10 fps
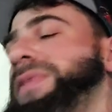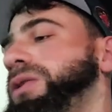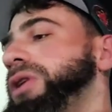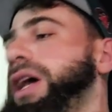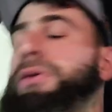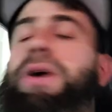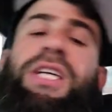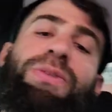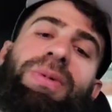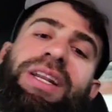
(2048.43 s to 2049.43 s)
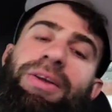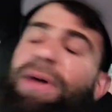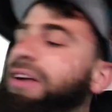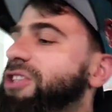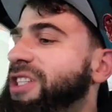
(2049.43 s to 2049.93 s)
well, anyways, we did
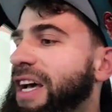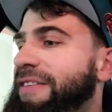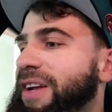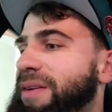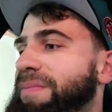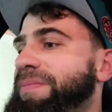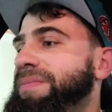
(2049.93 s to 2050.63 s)
round 7